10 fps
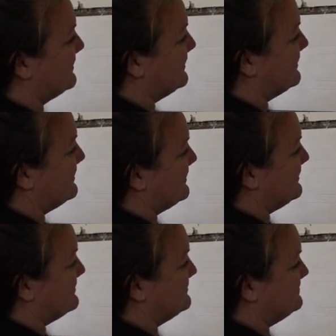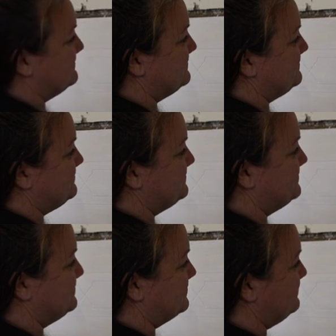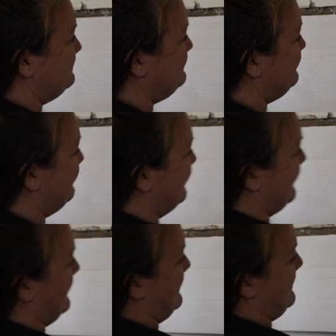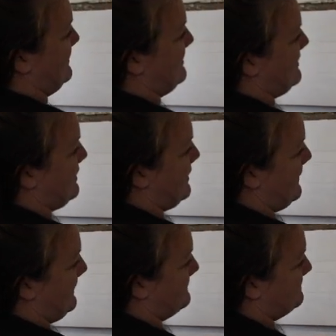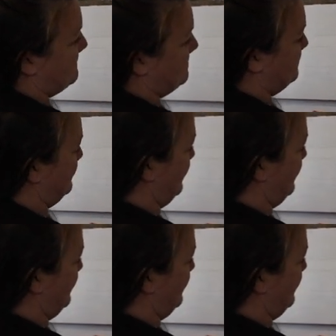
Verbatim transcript: I will get them on camera as soon as I when we see them out in the